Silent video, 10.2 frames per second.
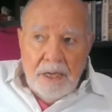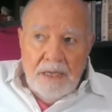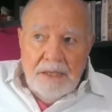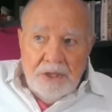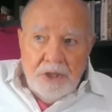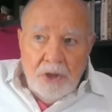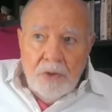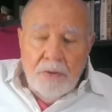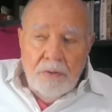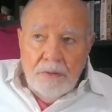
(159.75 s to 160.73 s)
And
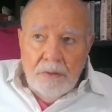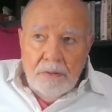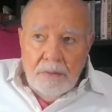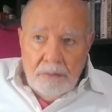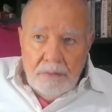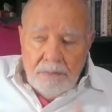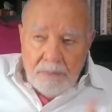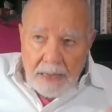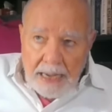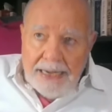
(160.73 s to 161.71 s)
so
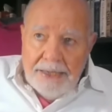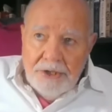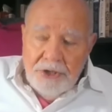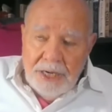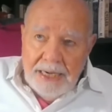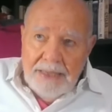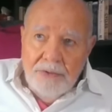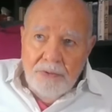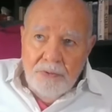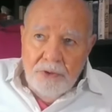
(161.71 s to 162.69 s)
uh, I try
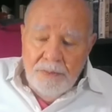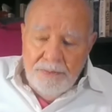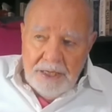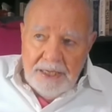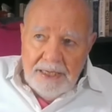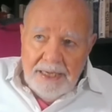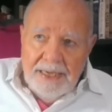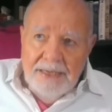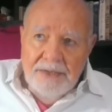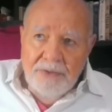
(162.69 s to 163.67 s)
to
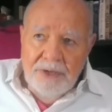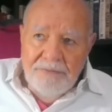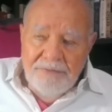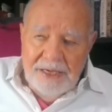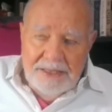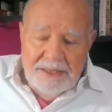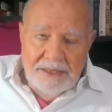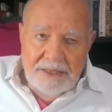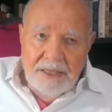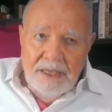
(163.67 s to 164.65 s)
communicate to
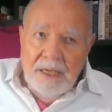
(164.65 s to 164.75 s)
investors